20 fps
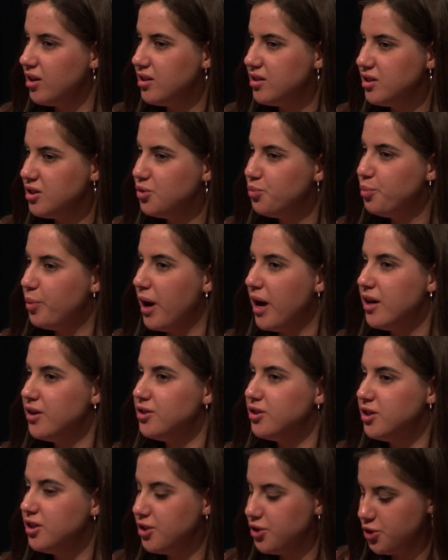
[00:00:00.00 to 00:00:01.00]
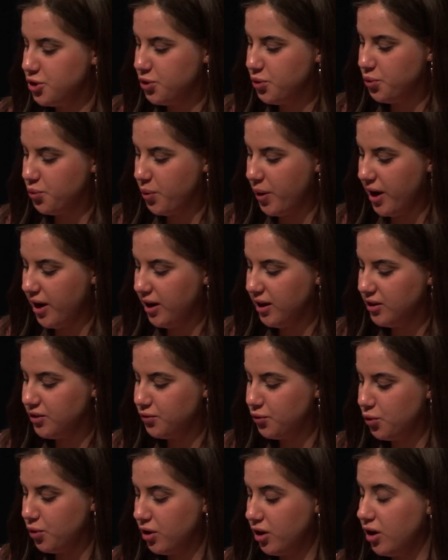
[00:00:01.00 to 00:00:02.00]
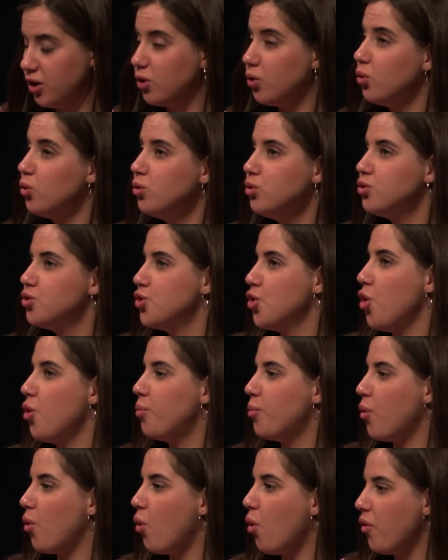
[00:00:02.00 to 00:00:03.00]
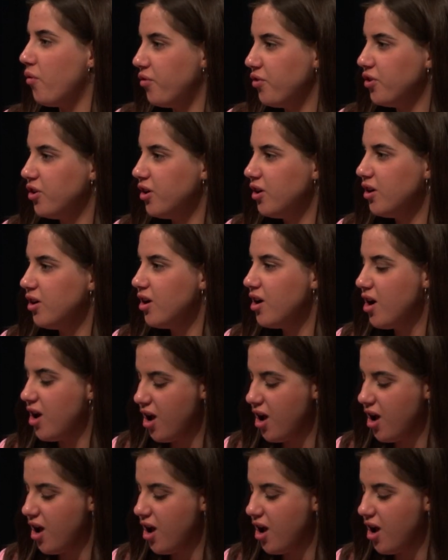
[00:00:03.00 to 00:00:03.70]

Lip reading: is it better to wait for a good job offer